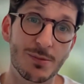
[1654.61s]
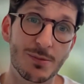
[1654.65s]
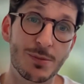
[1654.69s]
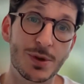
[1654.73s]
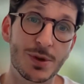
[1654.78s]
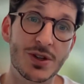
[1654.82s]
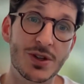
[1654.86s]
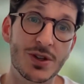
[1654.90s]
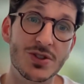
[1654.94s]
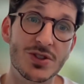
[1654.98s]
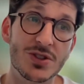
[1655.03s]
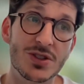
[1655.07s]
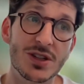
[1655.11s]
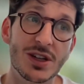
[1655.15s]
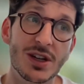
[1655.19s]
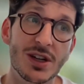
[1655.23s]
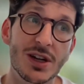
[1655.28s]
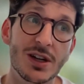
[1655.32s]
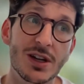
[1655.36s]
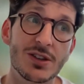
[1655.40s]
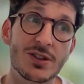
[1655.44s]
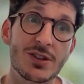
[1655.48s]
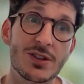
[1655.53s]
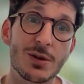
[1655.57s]
Because
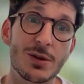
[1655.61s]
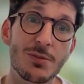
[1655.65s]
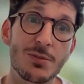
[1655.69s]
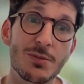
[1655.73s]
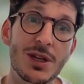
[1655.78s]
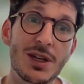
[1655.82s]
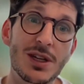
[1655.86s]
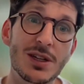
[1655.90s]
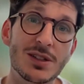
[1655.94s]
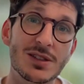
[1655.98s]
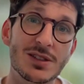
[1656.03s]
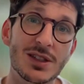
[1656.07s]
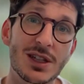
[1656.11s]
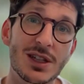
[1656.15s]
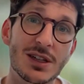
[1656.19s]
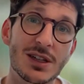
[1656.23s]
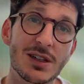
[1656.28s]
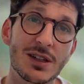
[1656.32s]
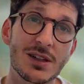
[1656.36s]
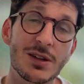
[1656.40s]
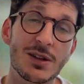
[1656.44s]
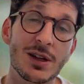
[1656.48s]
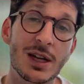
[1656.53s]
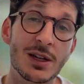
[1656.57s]
to me, it's like,